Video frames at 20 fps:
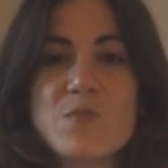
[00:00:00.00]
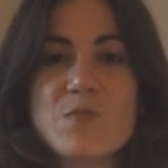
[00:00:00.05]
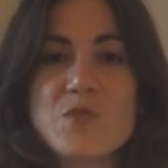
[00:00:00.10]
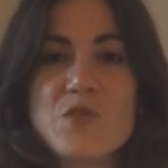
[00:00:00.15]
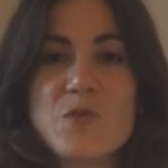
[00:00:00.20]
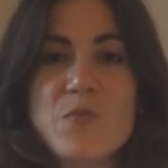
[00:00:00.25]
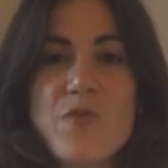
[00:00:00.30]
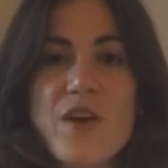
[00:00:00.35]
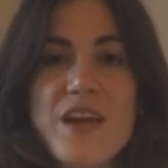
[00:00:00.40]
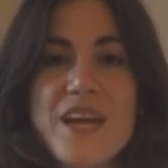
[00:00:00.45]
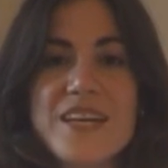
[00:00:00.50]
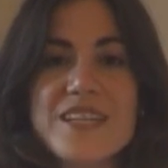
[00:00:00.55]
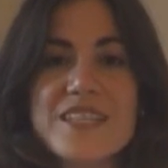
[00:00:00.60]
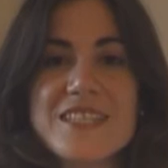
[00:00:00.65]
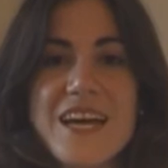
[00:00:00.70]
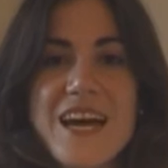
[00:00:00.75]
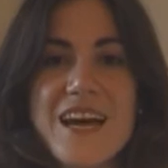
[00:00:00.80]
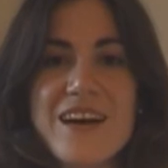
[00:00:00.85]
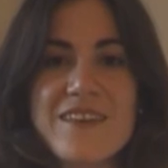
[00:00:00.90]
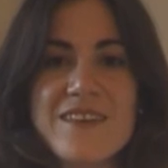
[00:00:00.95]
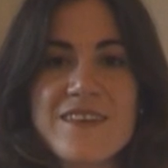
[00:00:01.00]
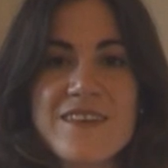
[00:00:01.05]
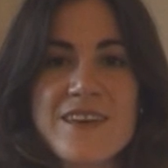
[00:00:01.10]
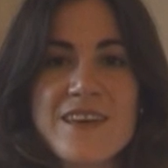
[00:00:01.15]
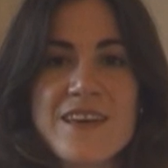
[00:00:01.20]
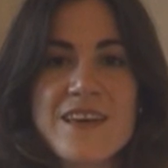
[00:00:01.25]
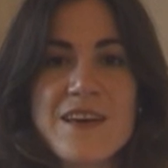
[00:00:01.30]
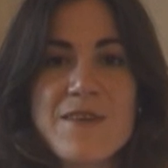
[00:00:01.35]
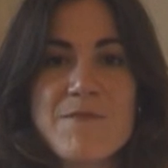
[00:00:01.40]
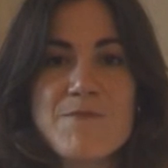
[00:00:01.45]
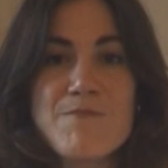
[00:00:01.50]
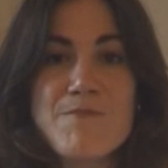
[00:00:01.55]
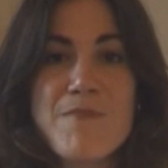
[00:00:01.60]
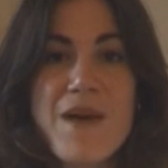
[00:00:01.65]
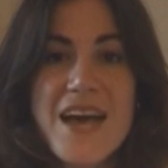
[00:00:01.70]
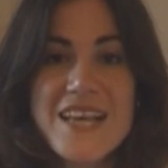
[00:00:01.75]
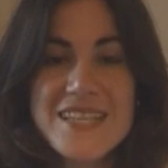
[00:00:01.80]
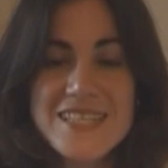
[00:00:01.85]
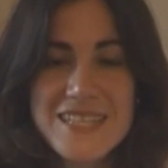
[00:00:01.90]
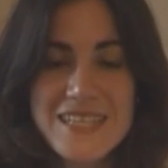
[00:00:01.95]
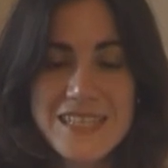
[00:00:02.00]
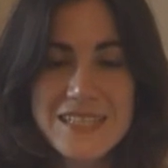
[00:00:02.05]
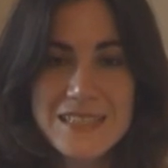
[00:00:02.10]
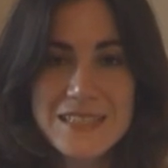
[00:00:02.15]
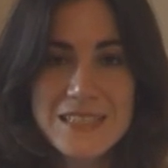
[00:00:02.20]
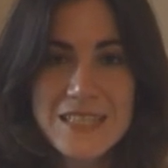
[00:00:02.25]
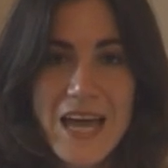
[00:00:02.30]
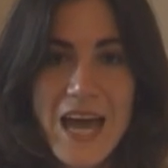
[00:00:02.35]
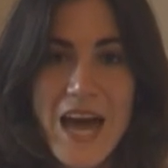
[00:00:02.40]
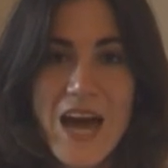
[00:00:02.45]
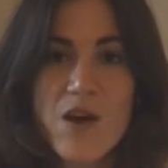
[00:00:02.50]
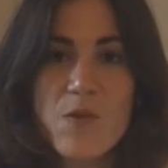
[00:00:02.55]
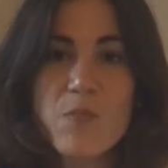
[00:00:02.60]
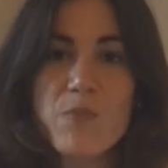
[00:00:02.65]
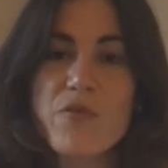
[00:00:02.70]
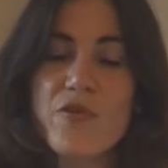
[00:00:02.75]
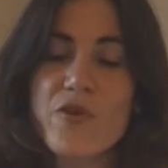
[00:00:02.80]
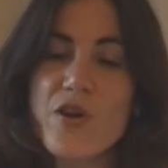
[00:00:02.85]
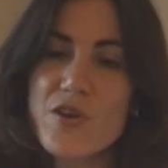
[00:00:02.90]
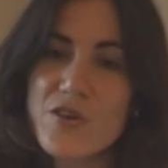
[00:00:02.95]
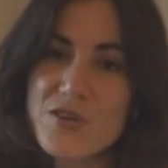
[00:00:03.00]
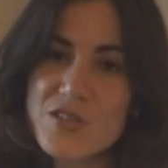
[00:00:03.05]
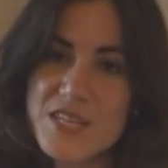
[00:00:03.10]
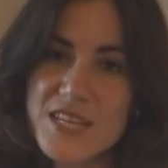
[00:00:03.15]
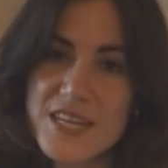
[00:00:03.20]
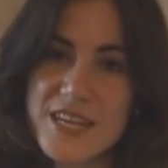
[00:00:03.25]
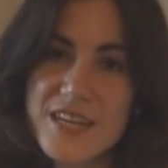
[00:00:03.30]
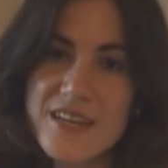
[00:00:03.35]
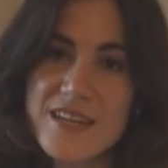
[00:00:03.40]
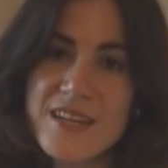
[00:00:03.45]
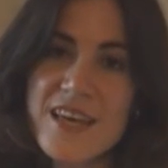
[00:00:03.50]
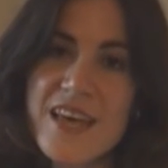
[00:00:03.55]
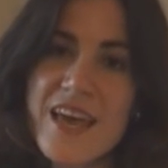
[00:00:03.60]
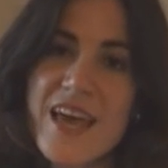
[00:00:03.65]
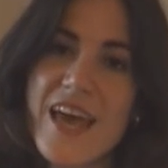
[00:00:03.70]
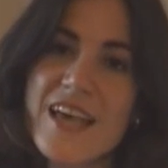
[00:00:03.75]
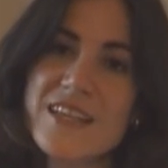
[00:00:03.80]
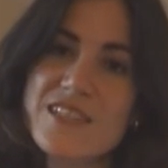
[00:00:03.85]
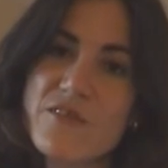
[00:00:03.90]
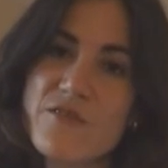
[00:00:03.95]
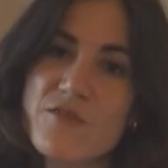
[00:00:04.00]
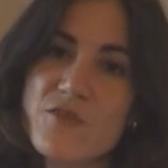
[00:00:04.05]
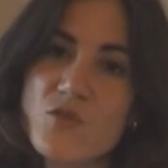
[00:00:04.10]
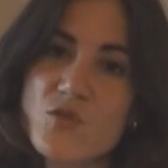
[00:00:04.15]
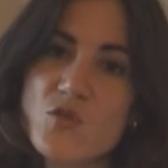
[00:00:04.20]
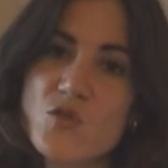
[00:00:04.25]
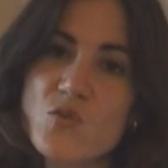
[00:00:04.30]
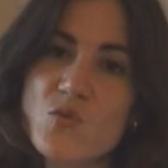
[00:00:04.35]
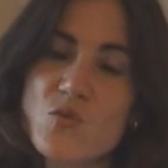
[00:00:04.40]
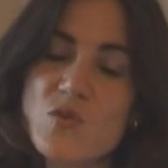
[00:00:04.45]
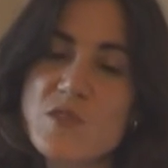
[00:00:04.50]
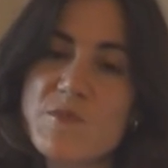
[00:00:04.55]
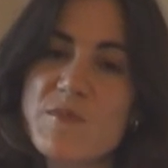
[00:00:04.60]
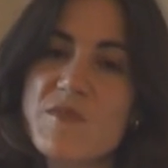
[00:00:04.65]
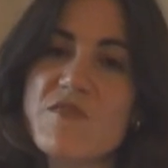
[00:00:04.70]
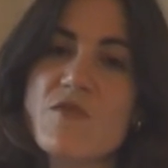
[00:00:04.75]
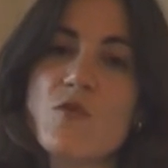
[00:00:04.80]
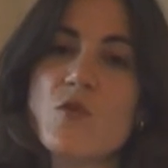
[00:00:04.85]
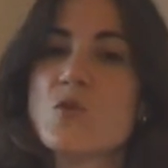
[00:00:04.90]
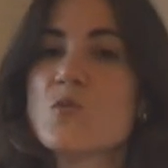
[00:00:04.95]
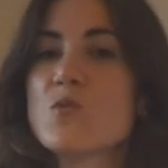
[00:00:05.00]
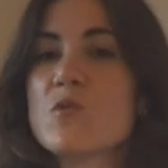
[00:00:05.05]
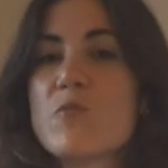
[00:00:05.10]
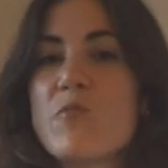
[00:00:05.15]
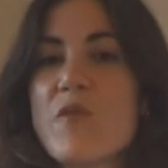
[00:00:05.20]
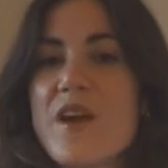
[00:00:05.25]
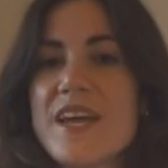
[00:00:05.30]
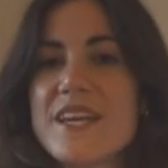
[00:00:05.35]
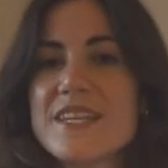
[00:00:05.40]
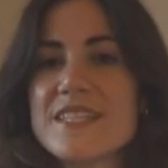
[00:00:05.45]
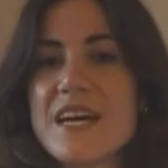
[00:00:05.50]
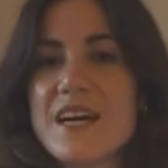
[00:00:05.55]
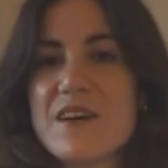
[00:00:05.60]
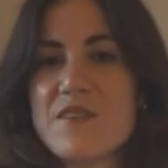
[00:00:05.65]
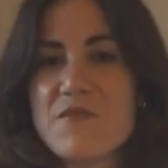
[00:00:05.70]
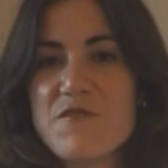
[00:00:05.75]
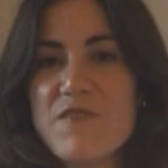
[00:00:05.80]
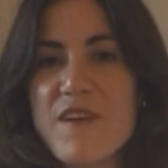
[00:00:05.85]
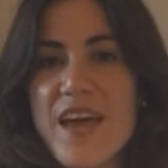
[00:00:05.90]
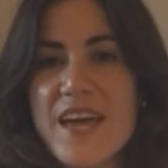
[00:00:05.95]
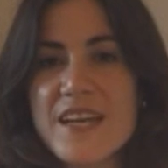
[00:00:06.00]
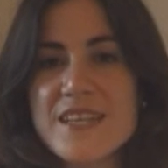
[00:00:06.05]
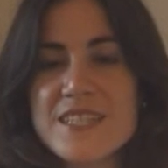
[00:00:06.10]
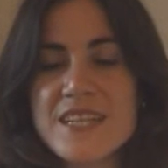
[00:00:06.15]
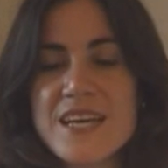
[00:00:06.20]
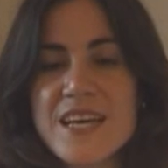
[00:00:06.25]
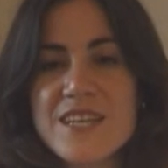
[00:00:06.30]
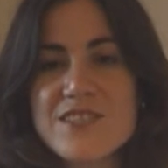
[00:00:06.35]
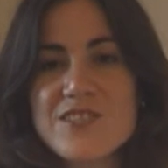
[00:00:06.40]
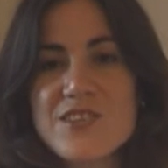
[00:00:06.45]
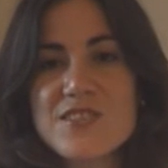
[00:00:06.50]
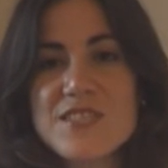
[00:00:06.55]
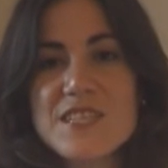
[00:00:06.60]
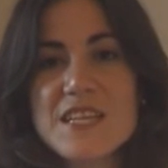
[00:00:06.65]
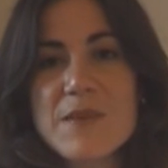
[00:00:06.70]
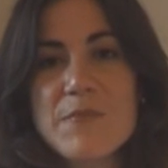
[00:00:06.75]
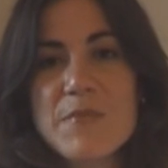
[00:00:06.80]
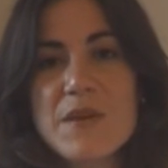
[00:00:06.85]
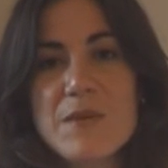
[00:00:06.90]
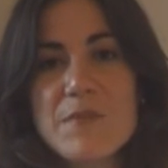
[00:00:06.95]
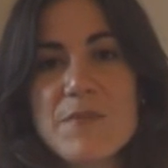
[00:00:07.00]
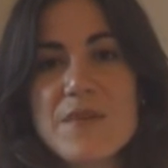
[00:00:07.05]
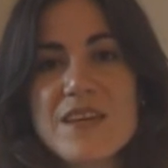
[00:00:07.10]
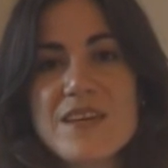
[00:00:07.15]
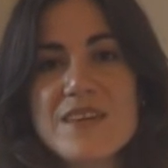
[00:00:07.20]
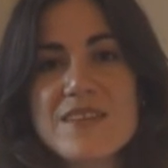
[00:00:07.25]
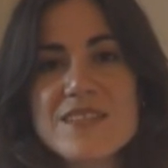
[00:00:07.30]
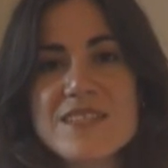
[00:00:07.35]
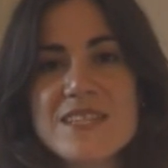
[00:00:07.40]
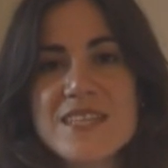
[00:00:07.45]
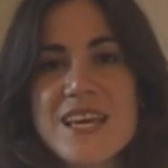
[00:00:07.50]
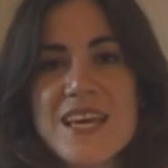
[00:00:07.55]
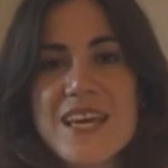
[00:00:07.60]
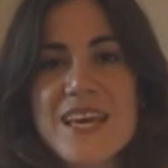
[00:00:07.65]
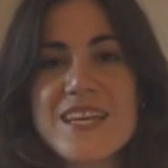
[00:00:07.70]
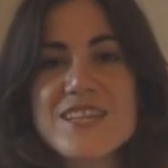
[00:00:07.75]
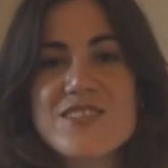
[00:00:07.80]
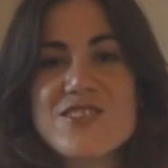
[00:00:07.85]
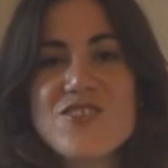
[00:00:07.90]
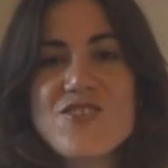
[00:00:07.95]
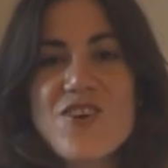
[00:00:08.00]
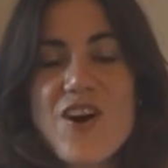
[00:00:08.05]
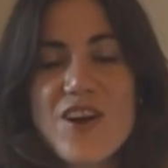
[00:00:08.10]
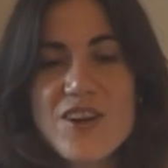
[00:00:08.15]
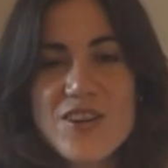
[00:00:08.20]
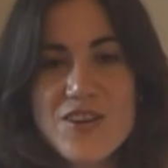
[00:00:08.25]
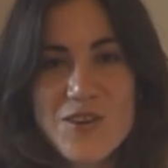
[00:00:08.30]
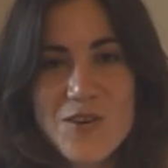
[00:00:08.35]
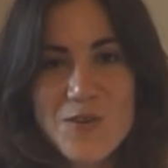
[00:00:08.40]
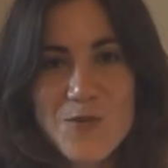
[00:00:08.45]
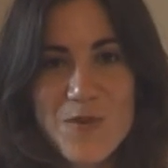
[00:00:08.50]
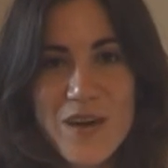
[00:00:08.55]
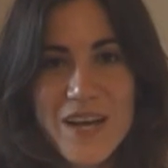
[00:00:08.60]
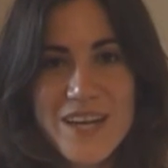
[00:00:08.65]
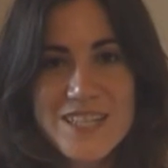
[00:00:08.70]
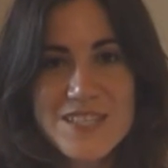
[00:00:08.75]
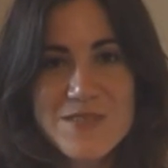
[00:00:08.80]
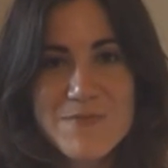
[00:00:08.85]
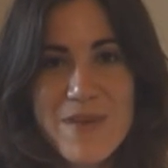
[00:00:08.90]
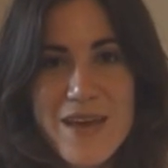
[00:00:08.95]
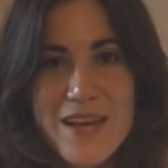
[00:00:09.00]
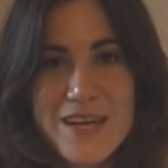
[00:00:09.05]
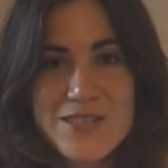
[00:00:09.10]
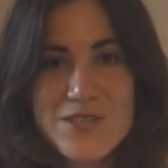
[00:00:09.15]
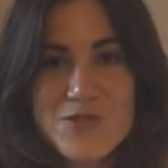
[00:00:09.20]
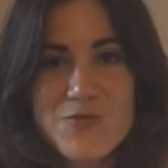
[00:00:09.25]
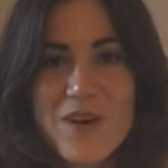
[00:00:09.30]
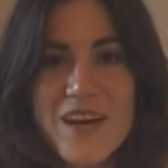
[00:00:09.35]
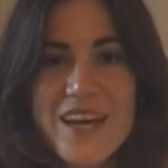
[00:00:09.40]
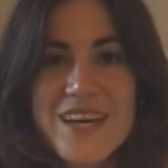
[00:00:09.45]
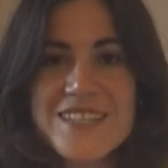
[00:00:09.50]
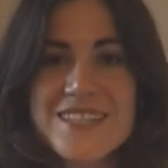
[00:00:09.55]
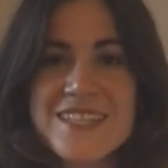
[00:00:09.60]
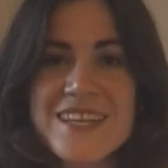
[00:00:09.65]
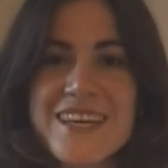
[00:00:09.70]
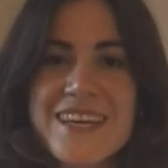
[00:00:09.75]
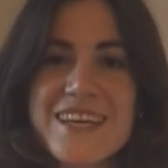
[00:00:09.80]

to break down muscle, our protein, as a fuel source before it will break down fat. So skipping meals is not a good way to manage weight.